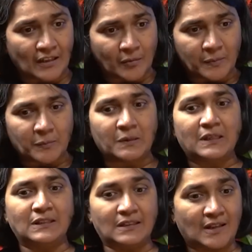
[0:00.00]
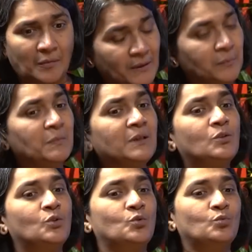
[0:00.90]
young people. And that
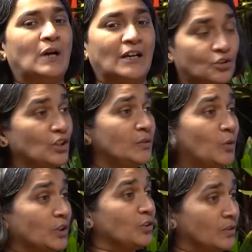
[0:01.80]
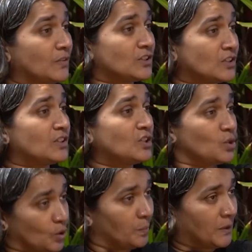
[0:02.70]
commitment to actually what a university
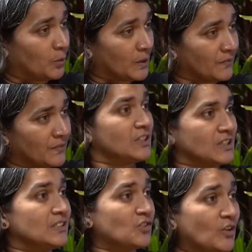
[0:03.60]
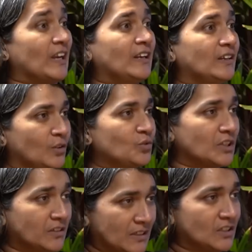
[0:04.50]
should be doing, which is training new
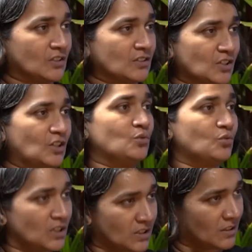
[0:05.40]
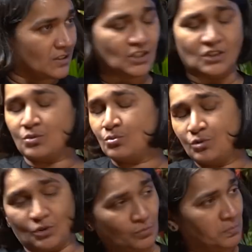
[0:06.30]
generations into research, into,
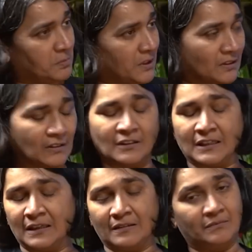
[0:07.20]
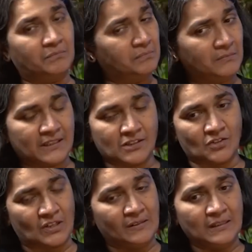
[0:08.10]
learning,
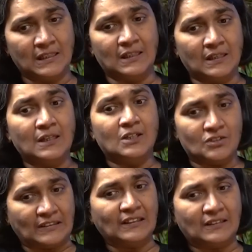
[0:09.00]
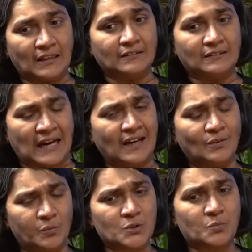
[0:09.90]
etc. So I think
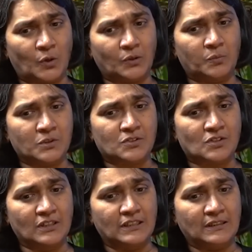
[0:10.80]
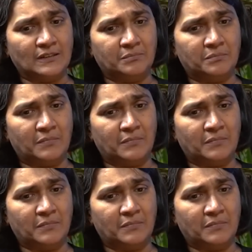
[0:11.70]
that was what was really,